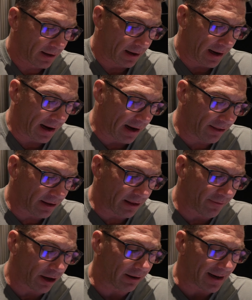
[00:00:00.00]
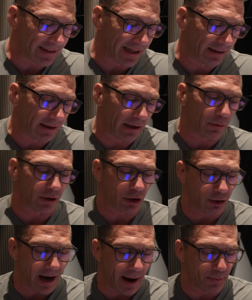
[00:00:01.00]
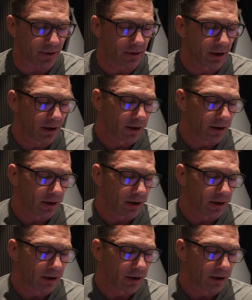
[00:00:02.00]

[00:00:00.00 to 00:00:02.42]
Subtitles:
And then the very last thing we did was traps.